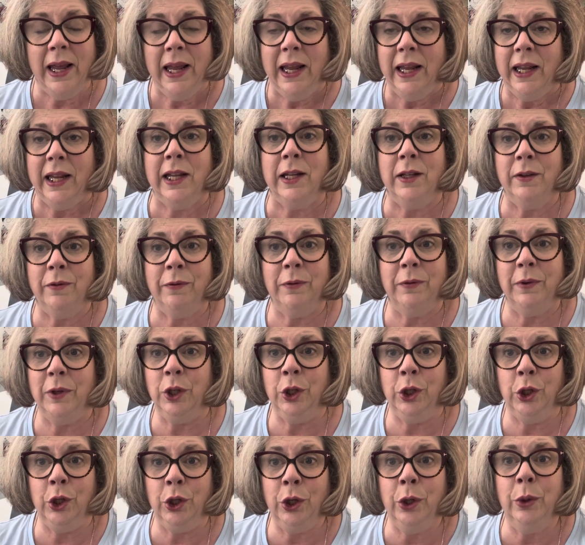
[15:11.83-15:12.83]
If
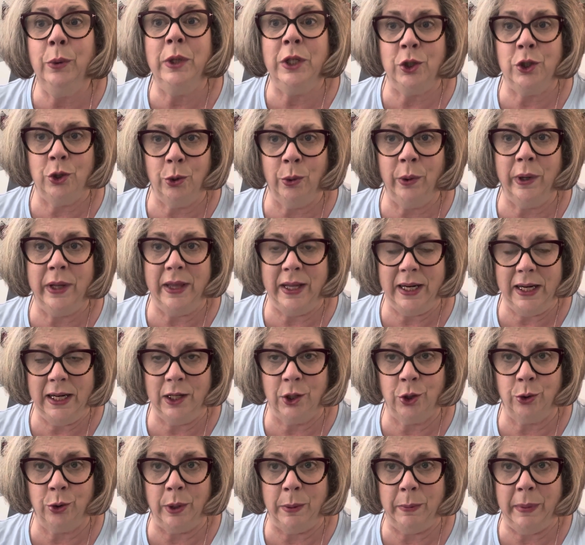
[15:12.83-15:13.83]
you enjoy the
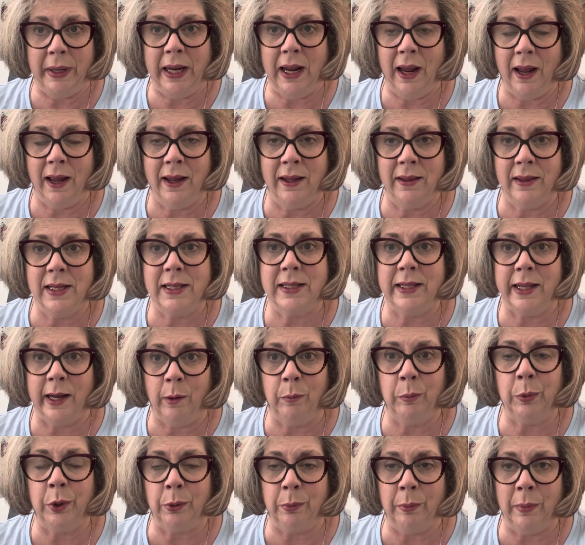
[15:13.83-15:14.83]
history behind the
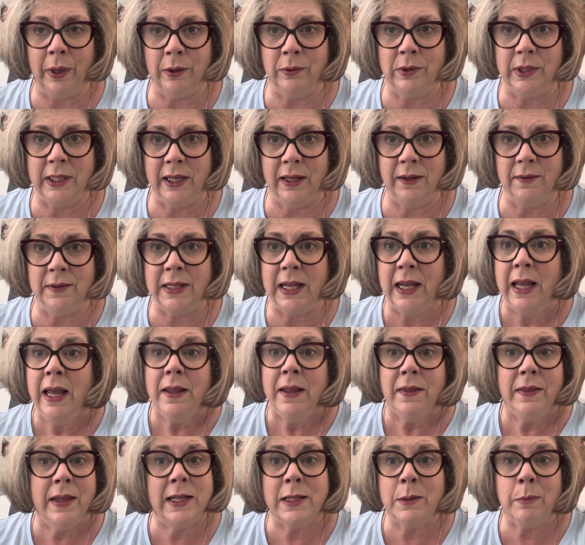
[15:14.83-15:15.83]
sampler motifs,
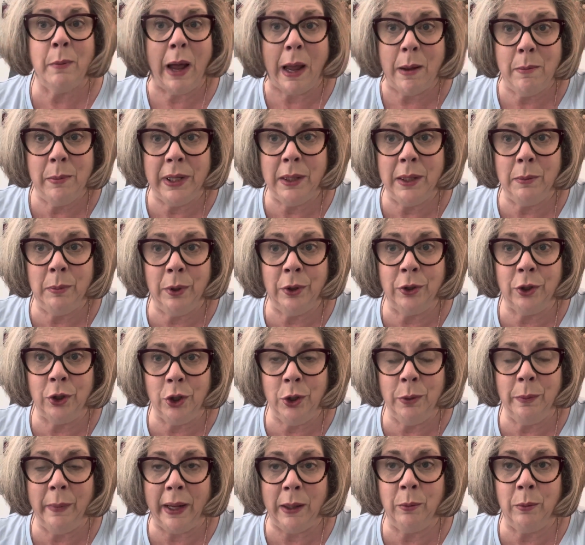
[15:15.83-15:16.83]
this might be a book
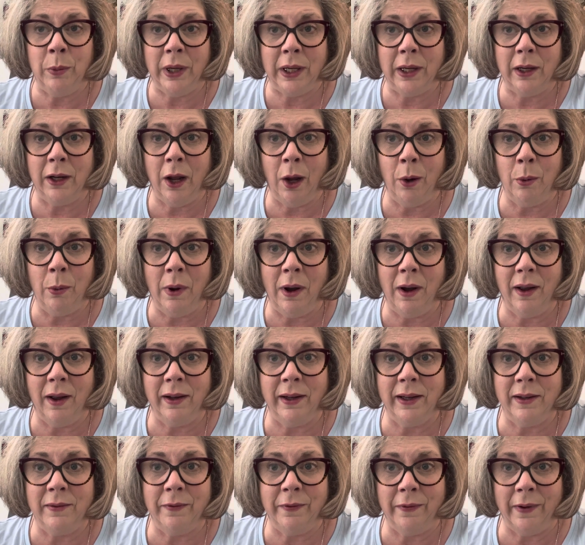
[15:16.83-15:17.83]
you may want to go on
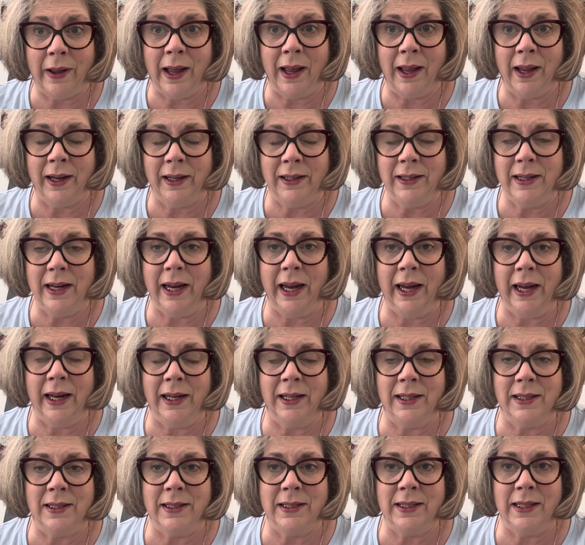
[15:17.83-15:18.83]
and find
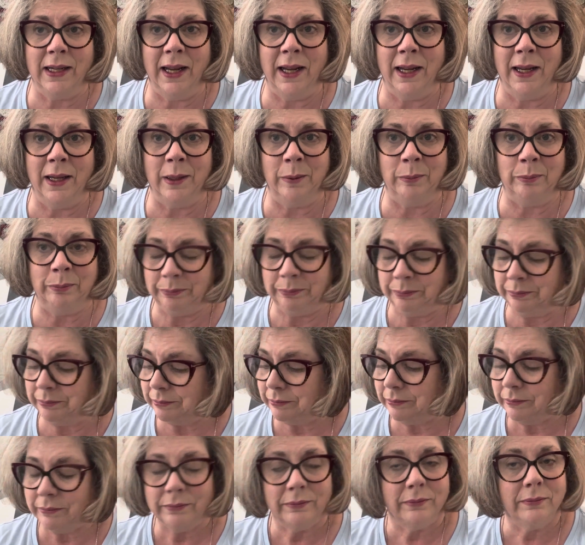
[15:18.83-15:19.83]
and
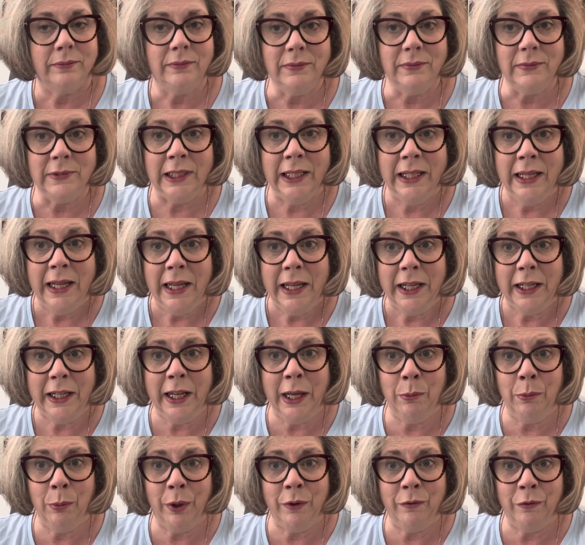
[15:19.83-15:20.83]

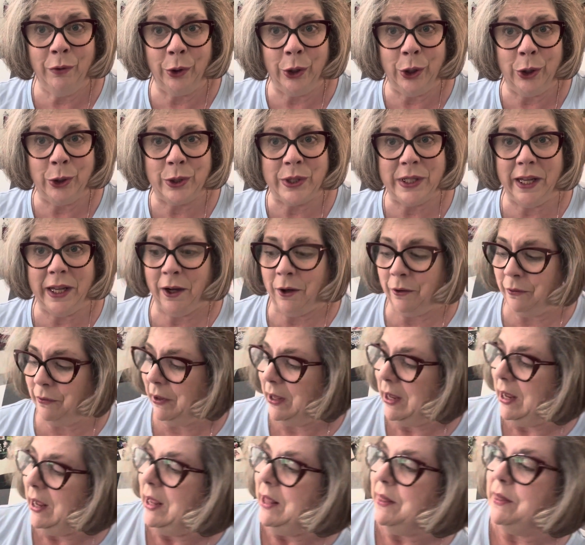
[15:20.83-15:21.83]
get one for yourself.
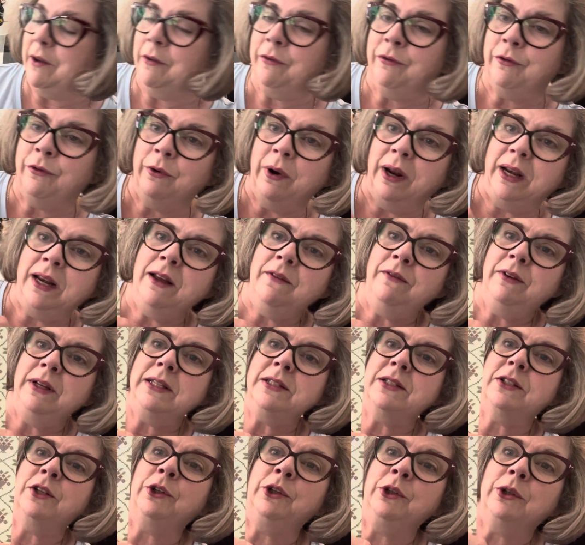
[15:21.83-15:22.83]
The front of it,
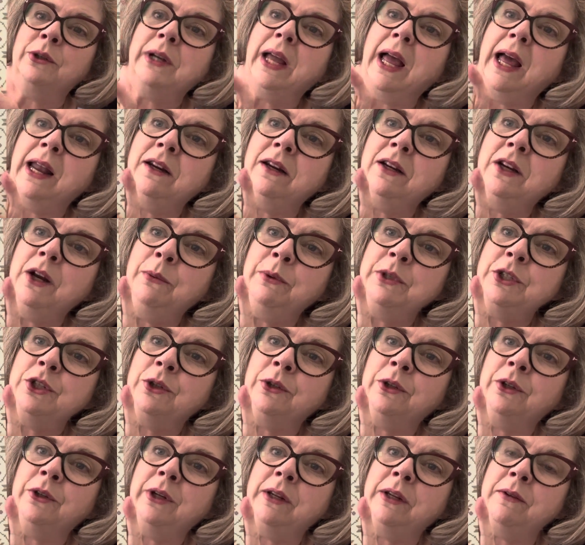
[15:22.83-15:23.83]
so you'll kind of know what
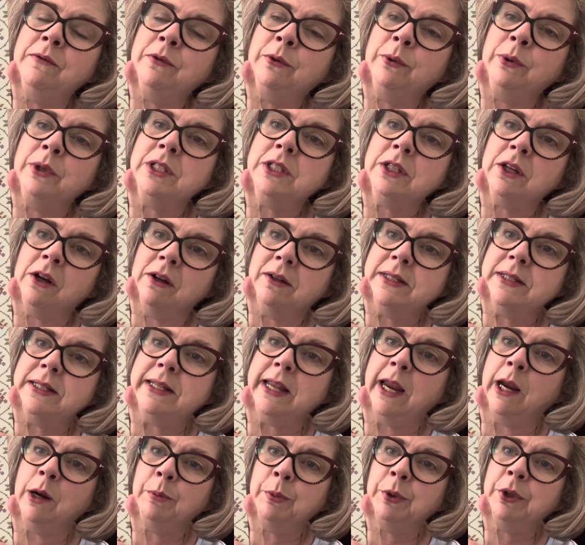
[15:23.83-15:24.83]
you're looking for, it's called
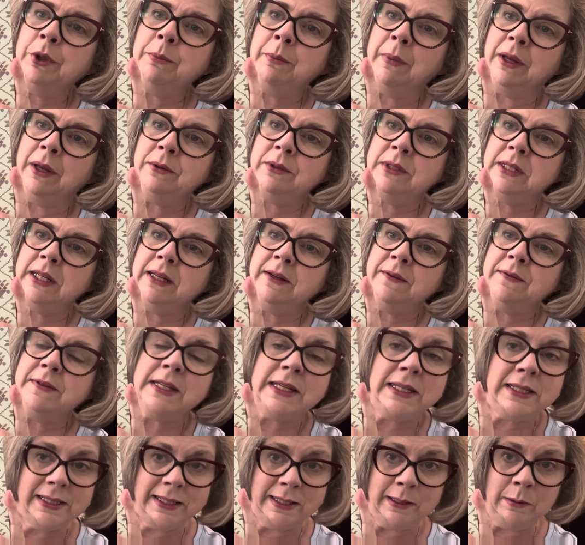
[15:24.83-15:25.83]
Sampler Motifs
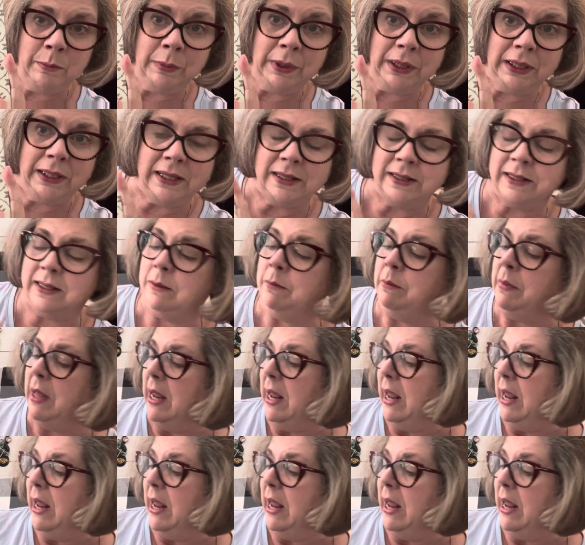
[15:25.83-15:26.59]
and Symbolism,